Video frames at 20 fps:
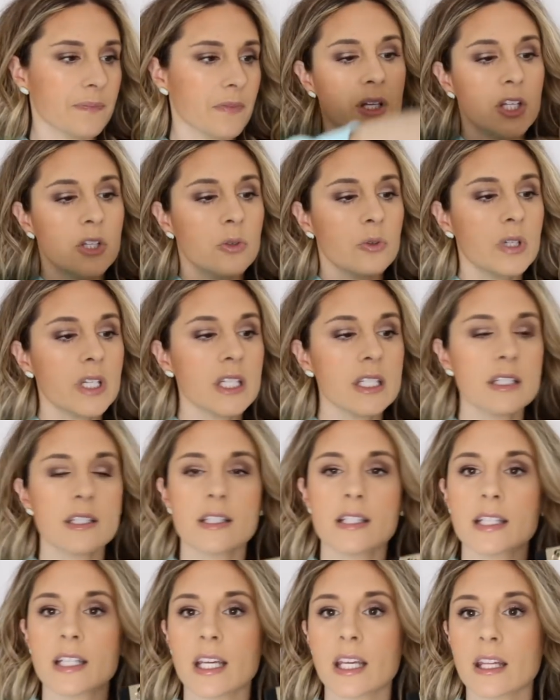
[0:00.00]
You can
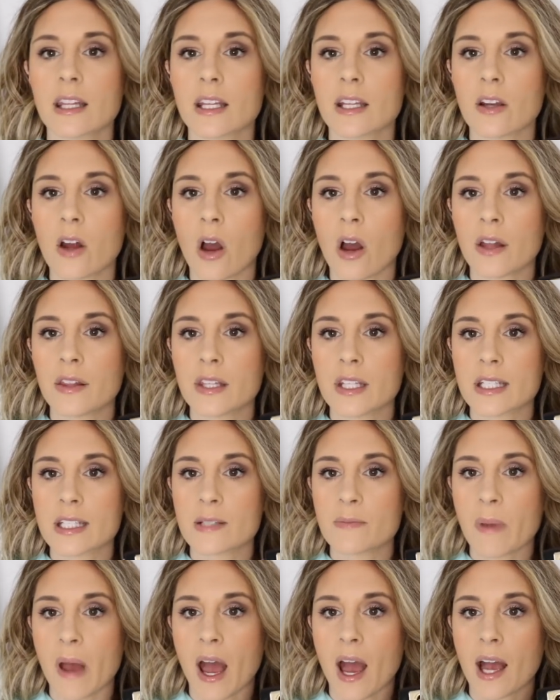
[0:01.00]
see that on
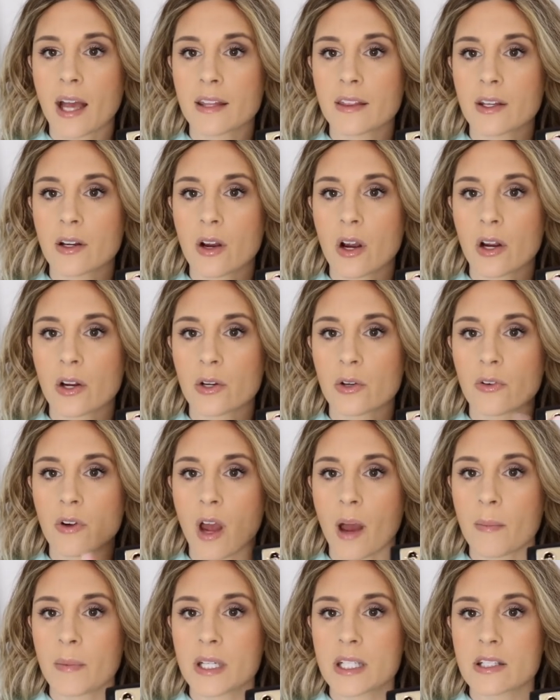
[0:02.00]
this bag there are
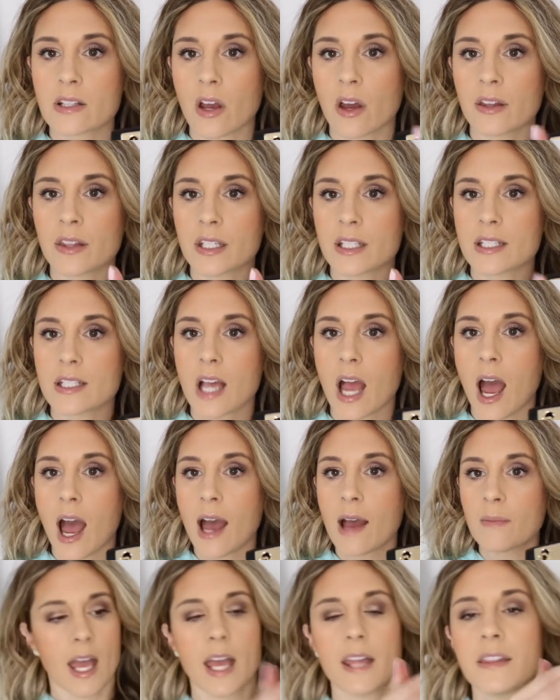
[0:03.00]
grommets on the
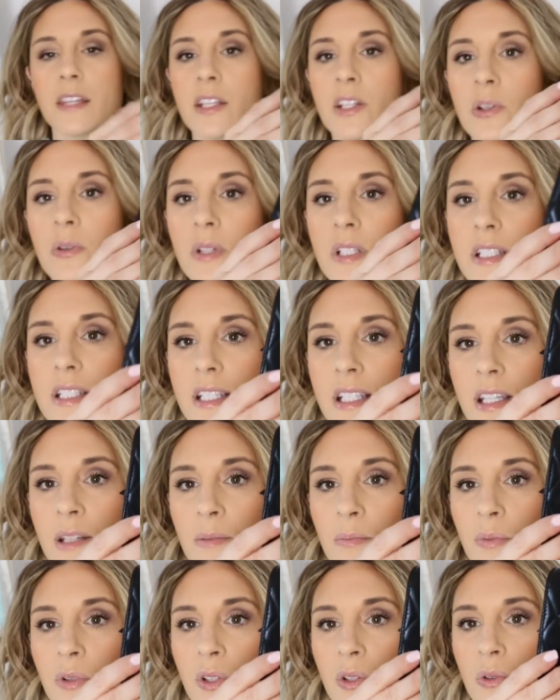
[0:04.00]
top, and then you can see the
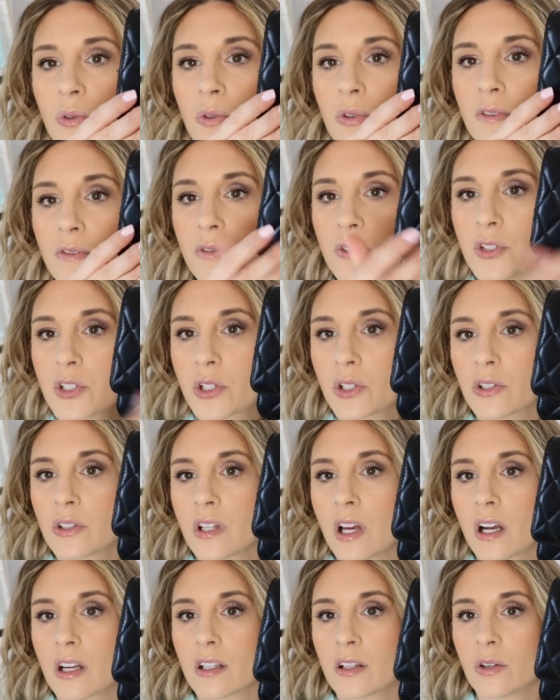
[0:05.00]
beautiful turn
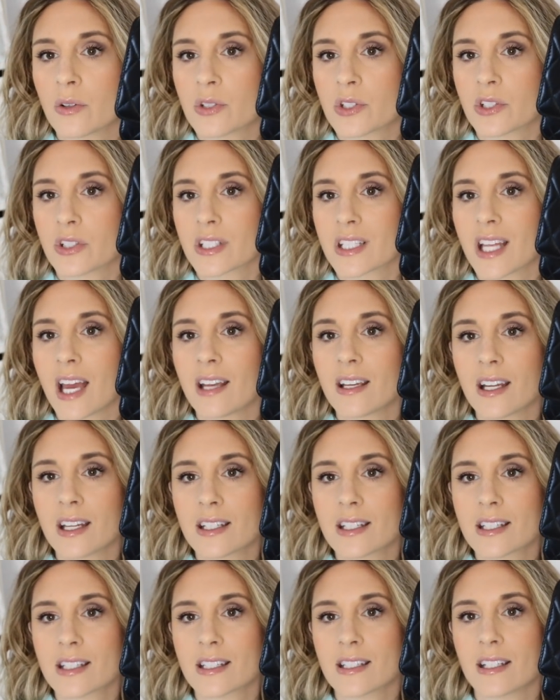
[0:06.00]
lock closure. Is that not
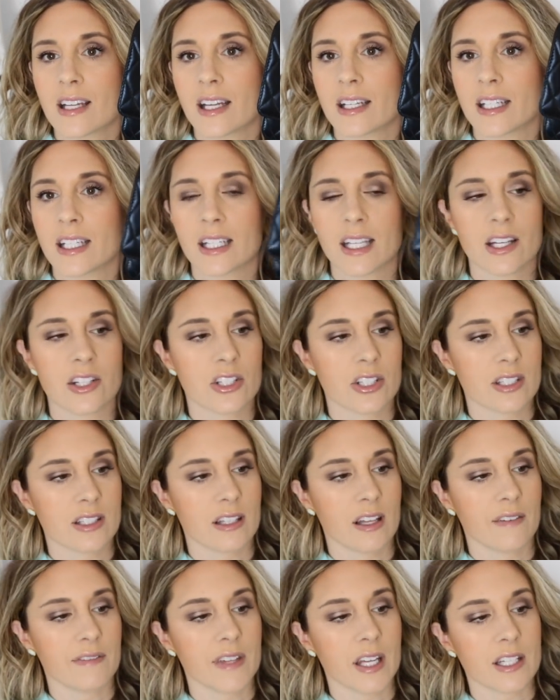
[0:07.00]
stunning? I just
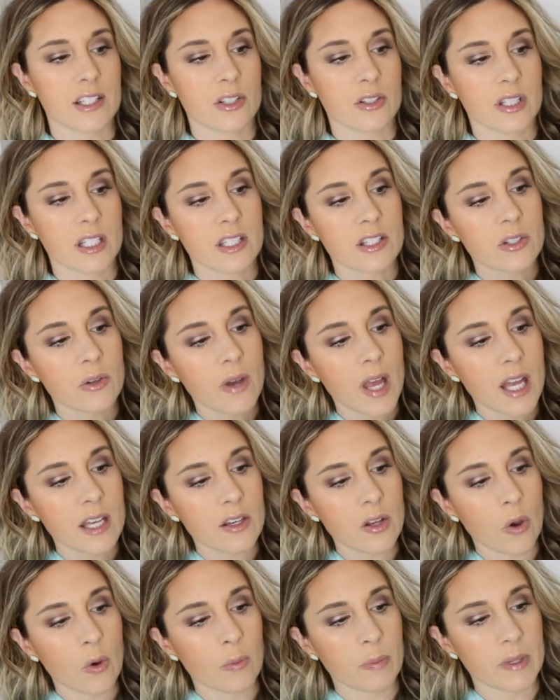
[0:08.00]
love that. So let's go ahead
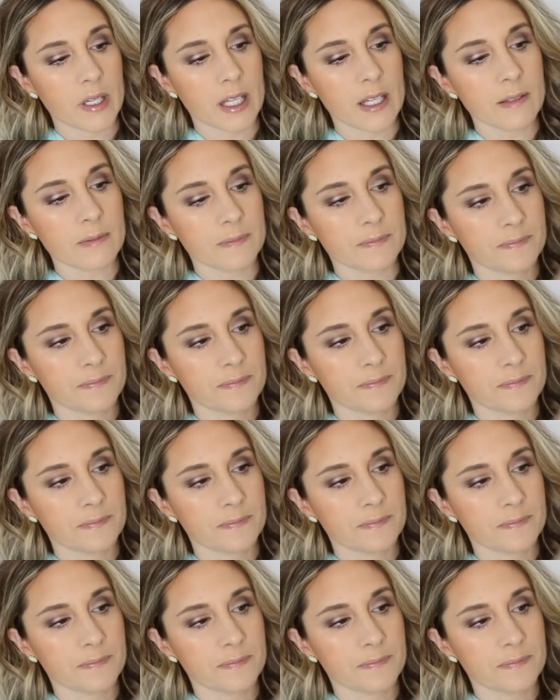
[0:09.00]
and open it.